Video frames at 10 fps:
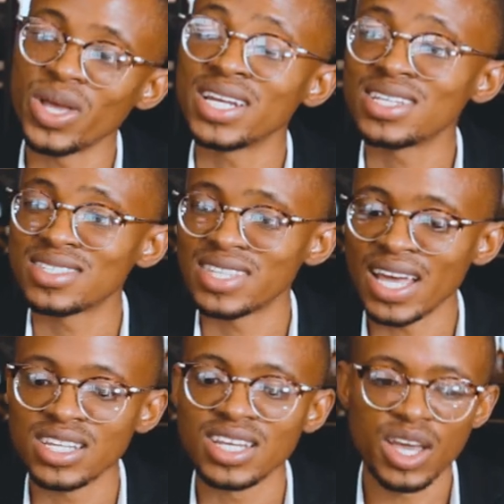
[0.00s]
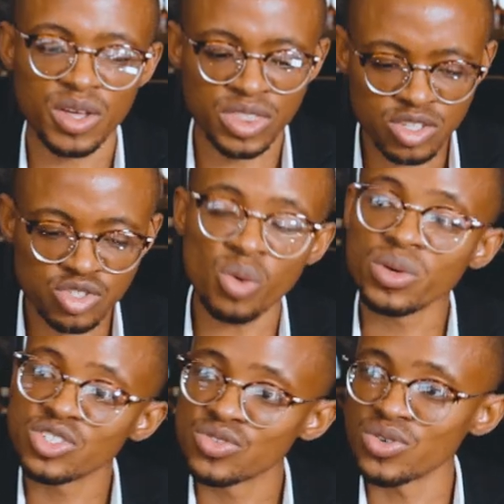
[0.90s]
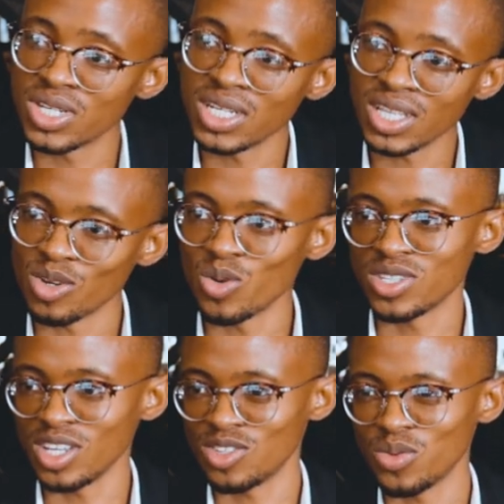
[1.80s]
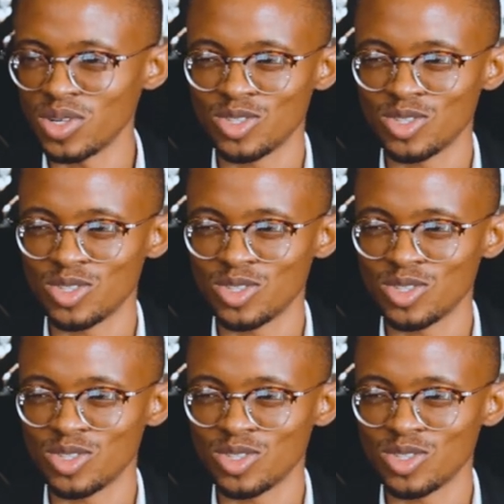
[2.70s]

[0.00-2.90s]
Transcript: we understand there's so much scrutiny that goes into it.